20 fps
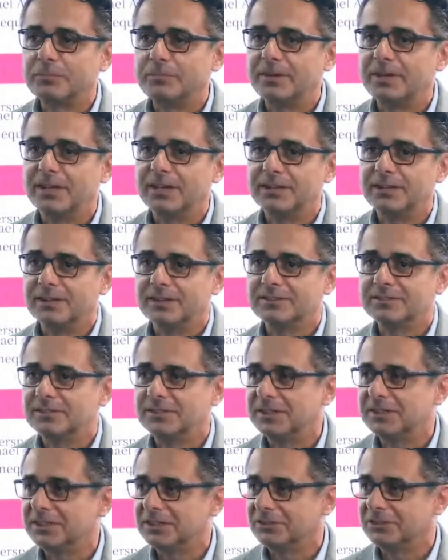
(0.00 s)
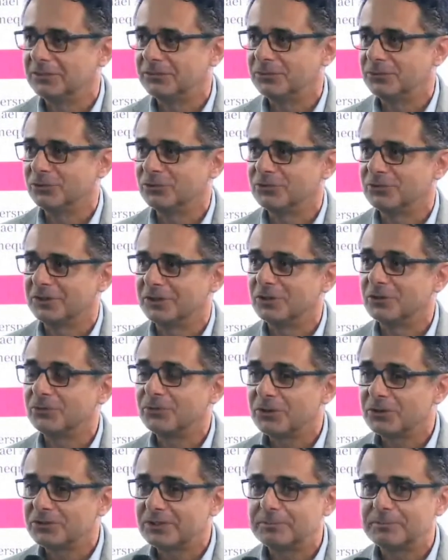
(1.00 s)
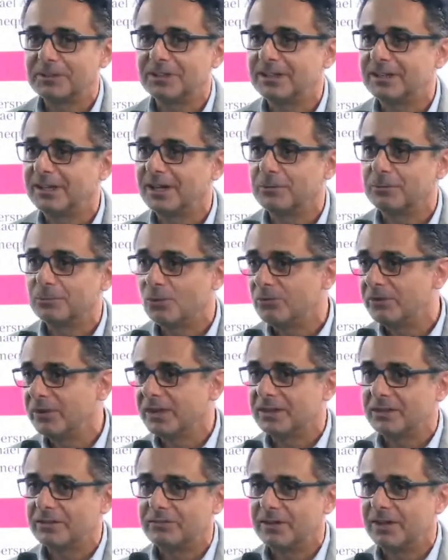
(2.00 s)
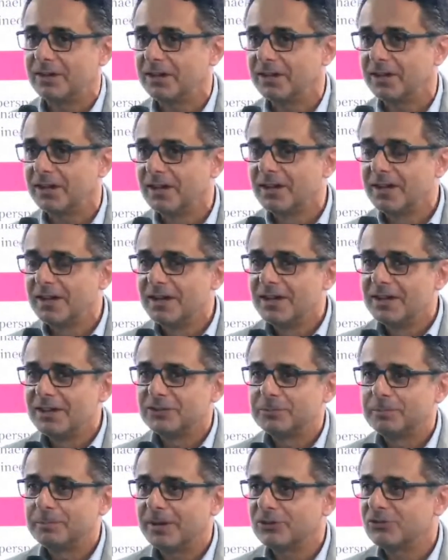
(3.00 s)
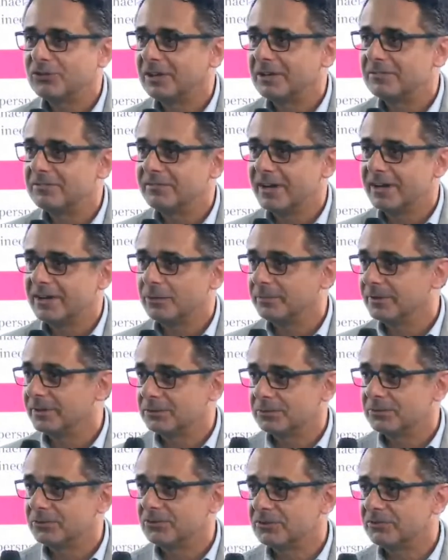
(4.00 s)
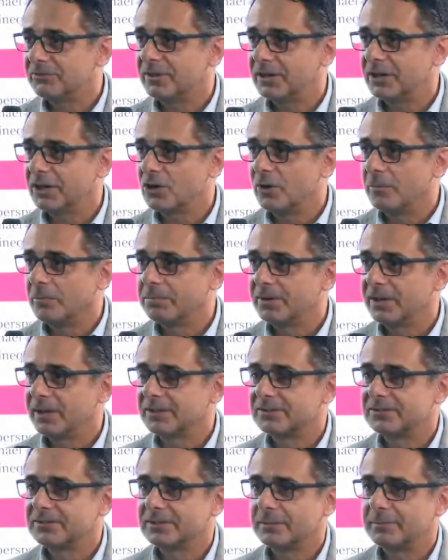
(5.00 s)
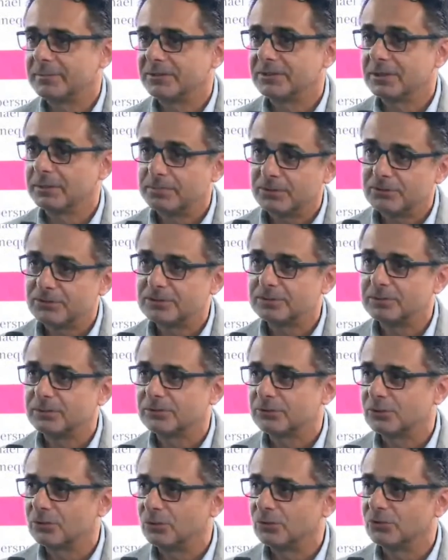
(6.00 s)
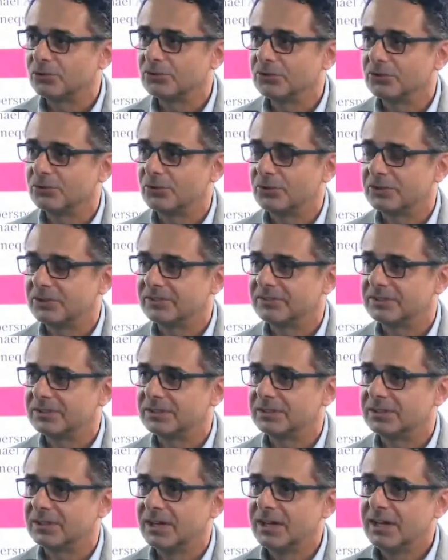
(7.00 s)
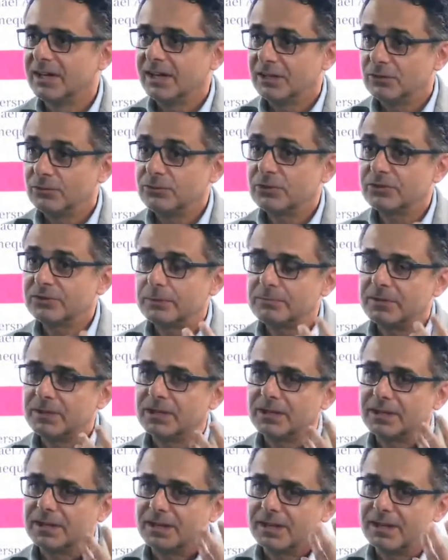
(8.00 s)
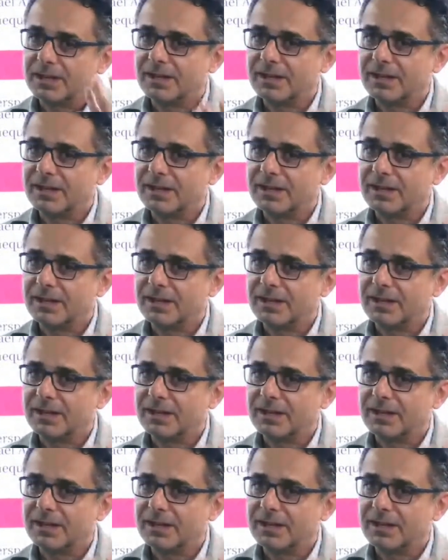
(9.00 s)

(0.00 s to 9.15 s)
could be the city of the future. And of course, I mean, they are moving in a very special environment, which is very complex about the possible solutions for the city. And of course, I mean,